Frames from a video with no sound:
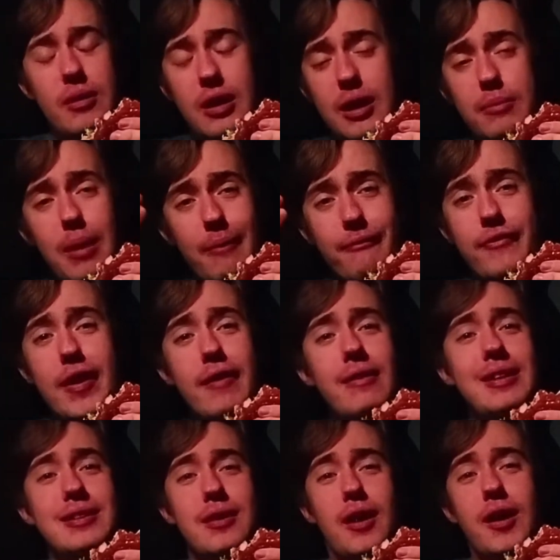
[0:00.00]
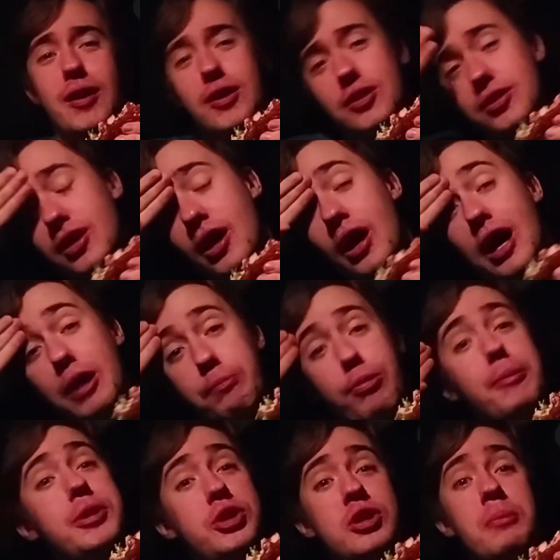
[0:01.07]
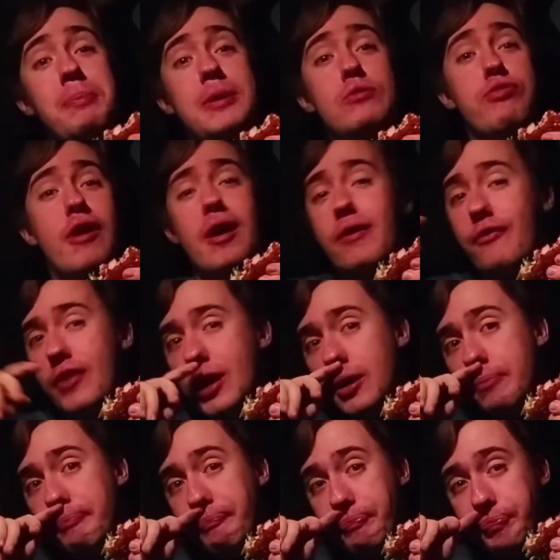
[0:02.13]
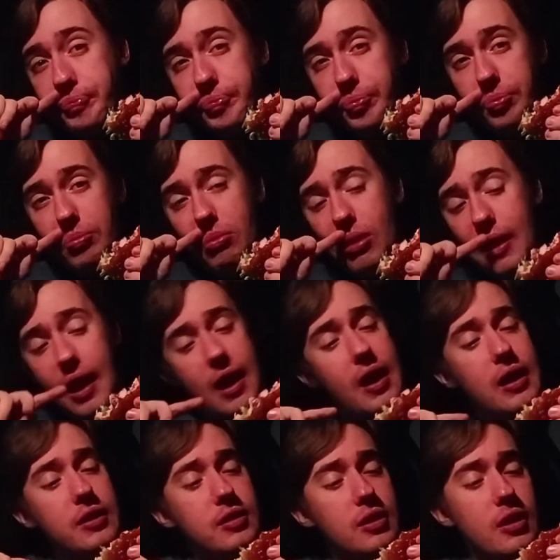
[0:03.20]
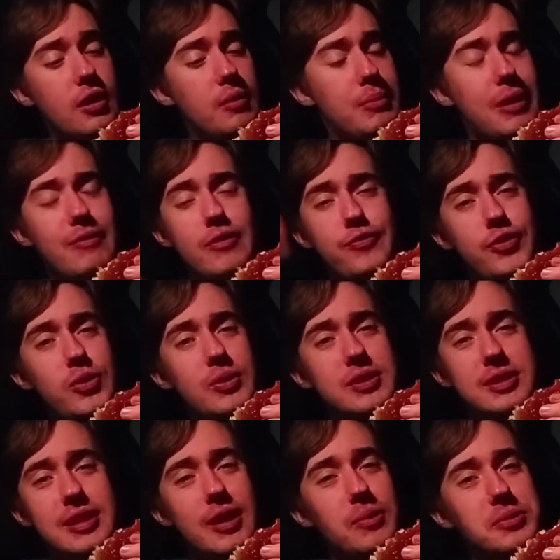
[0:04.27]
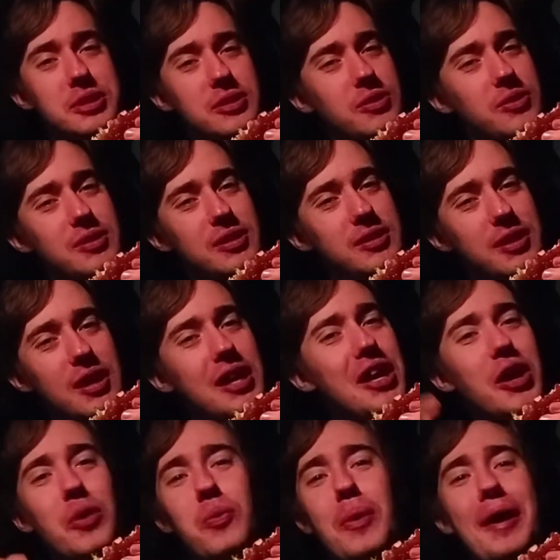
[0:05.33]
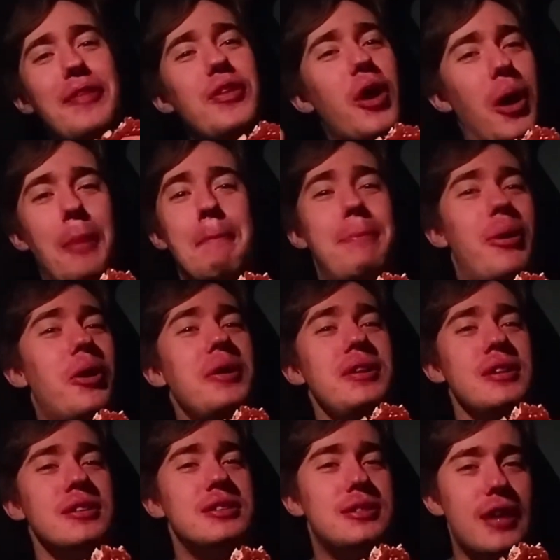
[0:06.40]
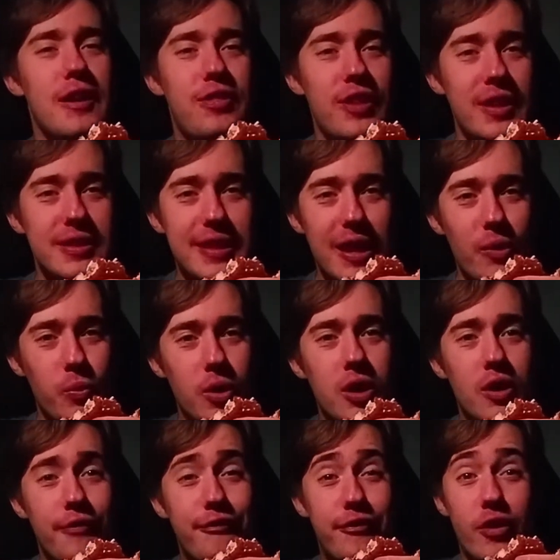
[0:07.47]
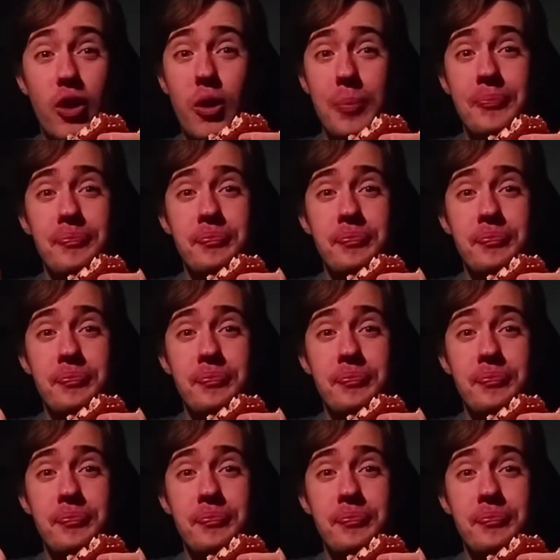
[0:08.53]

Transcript: I'm very tired. I probably shouldn't be driving, and my reviewing skills are not at quite the on pointness I think they were for